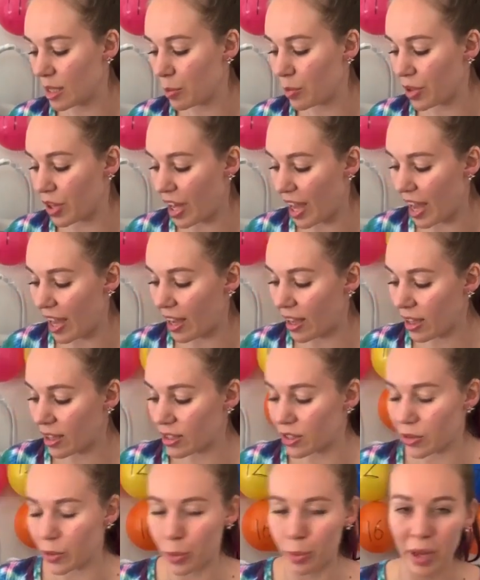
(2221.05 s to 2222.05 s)
to play,
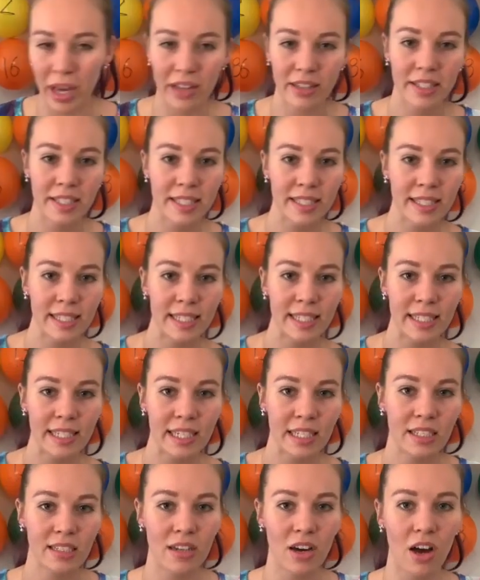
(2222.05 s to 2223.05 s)
so about
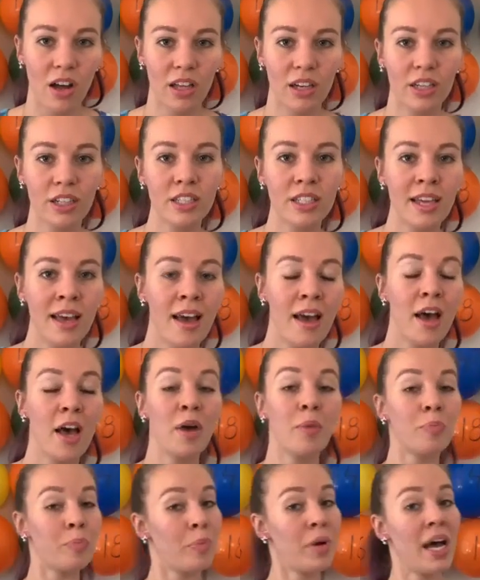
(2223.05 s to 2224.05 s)
$66.
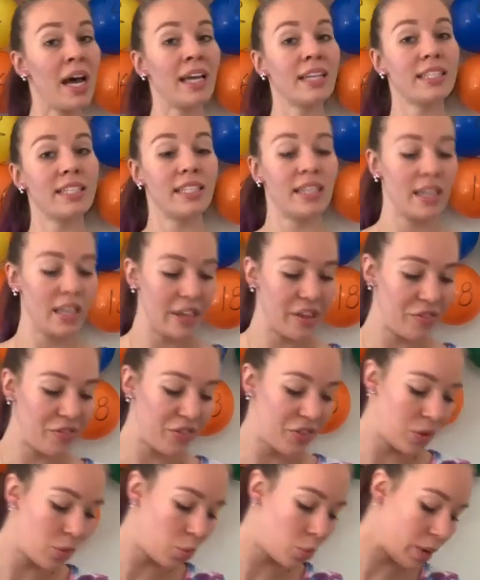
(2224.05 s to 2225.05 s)
But
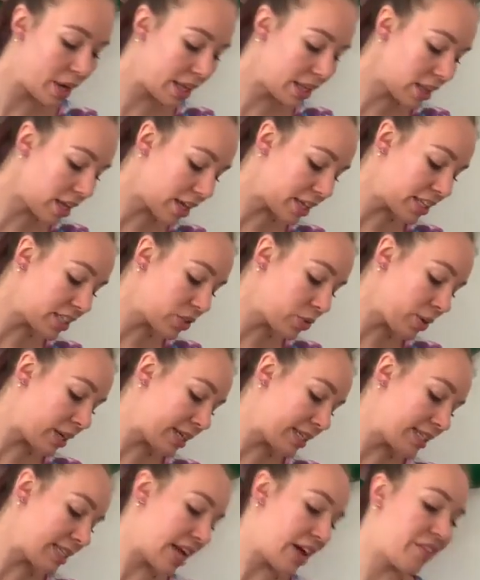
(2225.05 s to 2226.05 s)
if you win Lucky
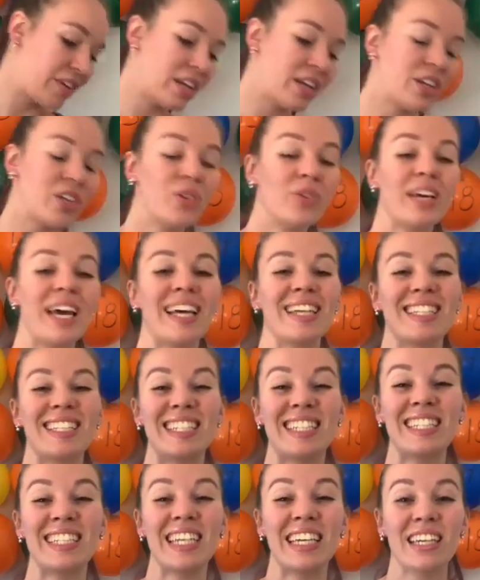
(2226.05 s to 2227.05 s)
27, you get
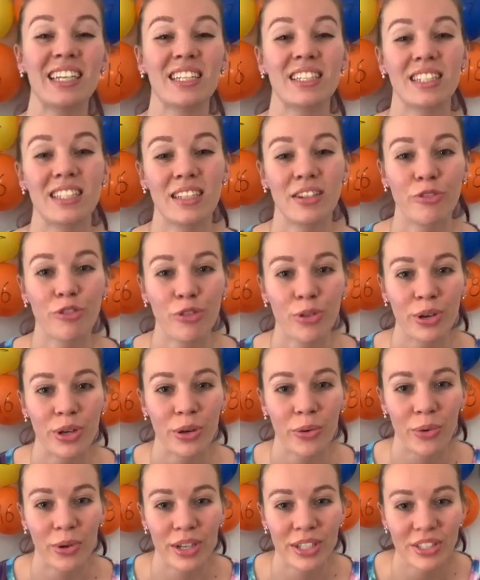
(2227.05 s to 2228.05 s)
6
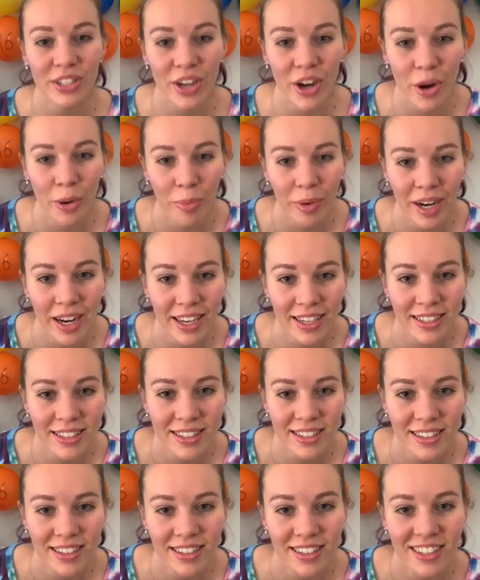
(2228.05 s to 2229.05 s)
free oyster openings.
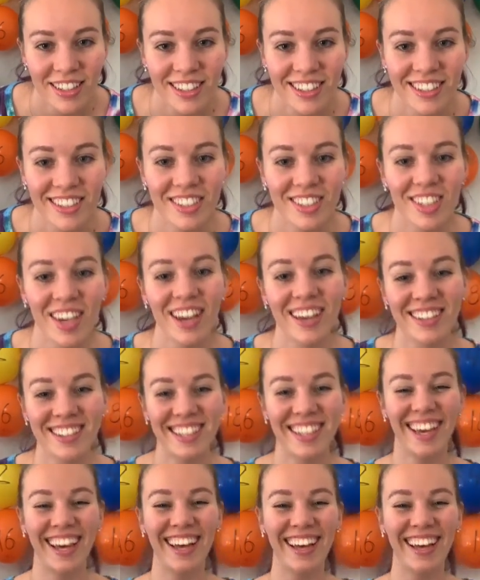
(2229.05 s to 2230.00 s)
Shucks.